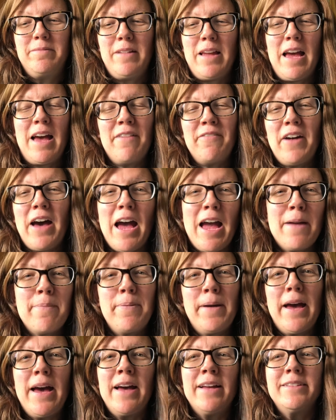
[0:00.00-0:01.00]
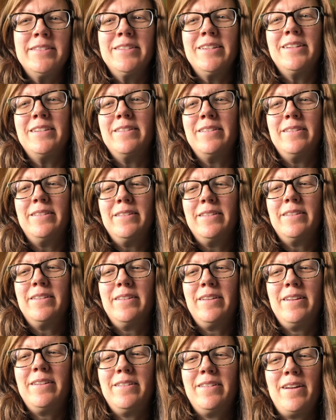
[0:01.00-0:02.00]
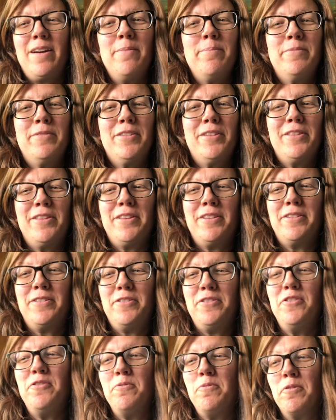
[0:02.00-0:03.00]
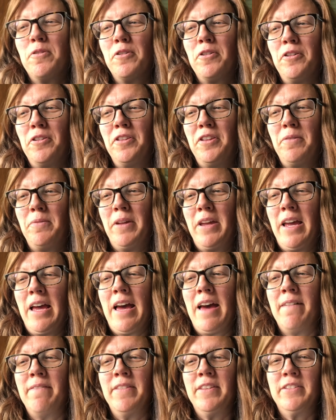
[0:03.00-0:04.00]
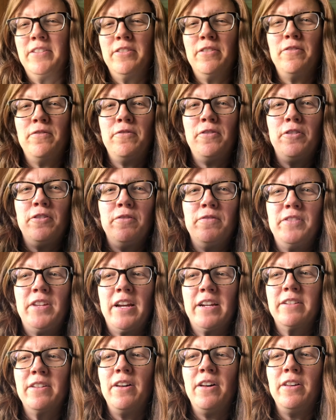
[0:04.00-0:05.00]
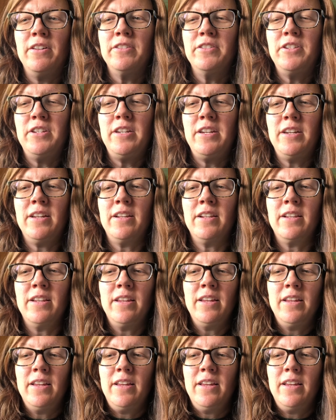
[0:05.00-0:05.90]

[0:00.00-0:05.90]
have iPads and come to the new world that we have that's so full of technology and